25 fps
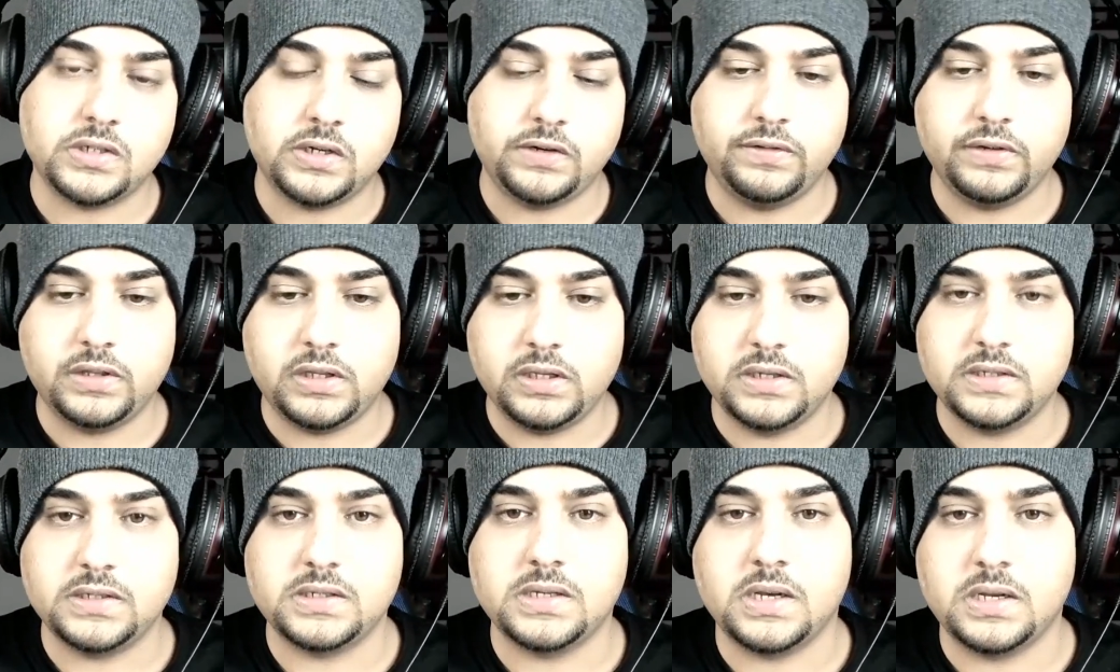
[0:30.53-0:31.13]
So
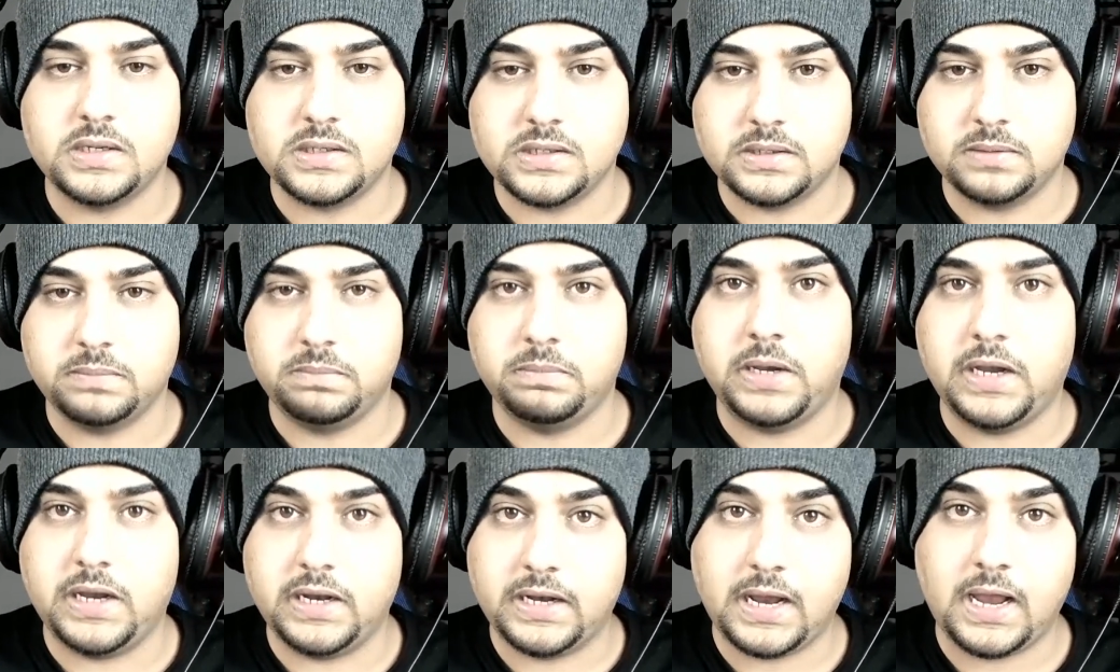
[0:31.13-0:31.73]
everything is
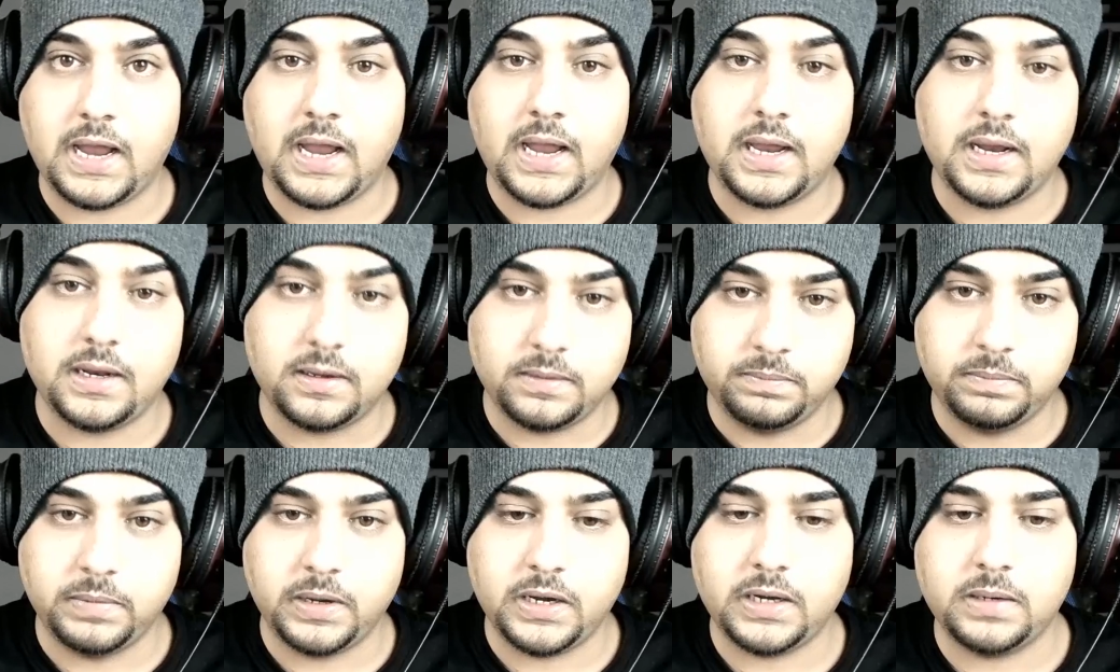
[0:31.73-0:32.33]
custom made,
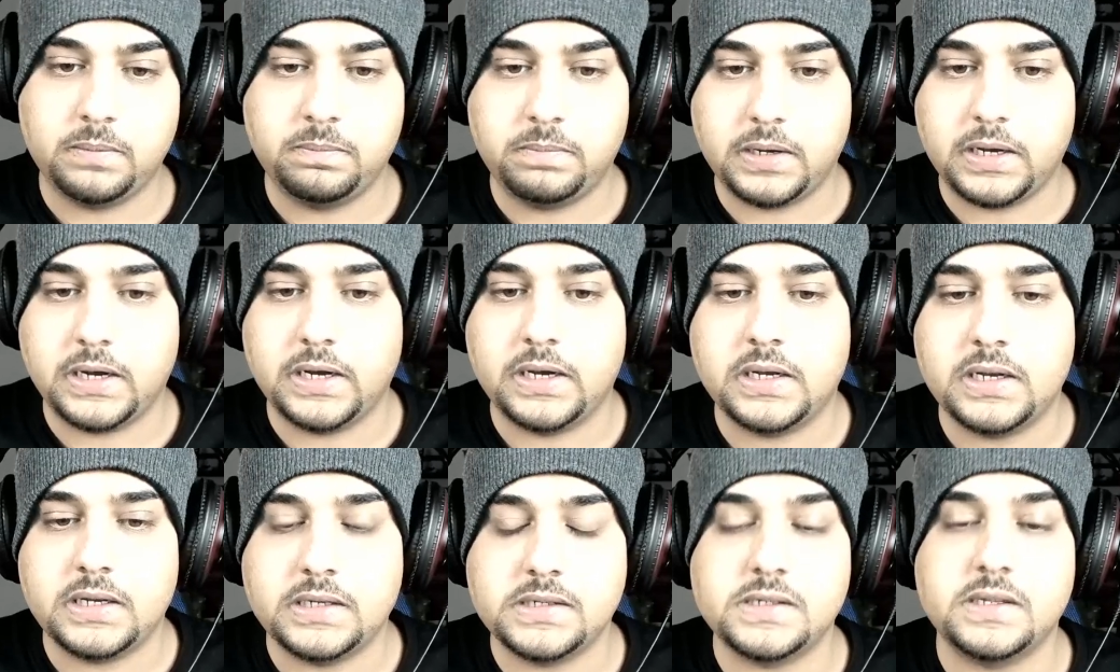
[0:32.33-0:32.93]
handmade
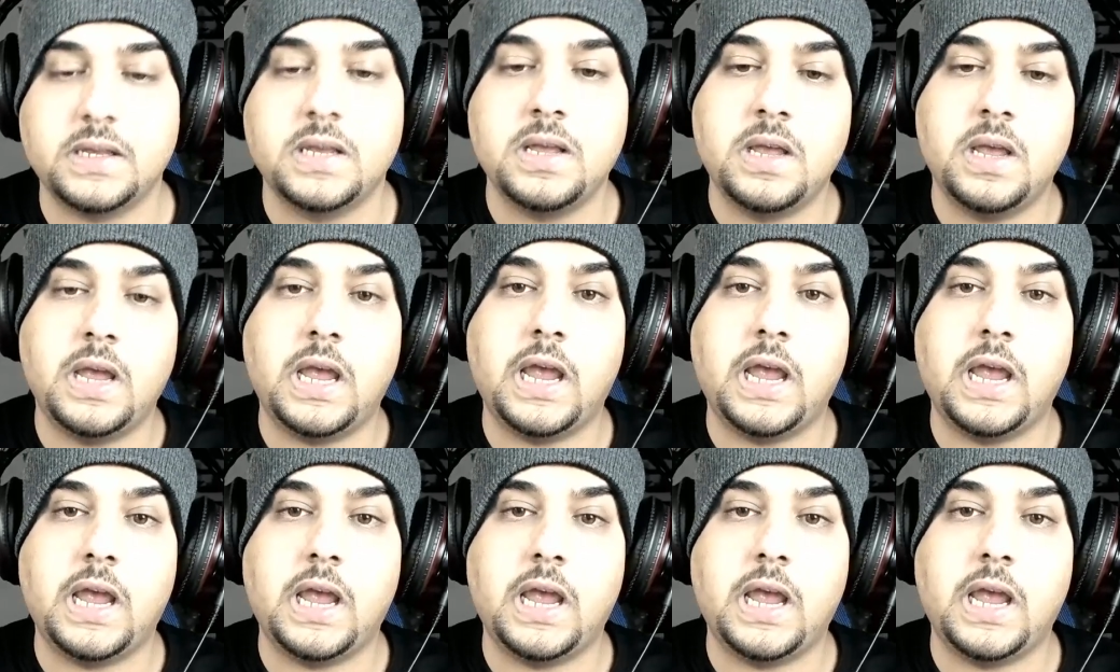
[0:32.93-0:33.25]
by us,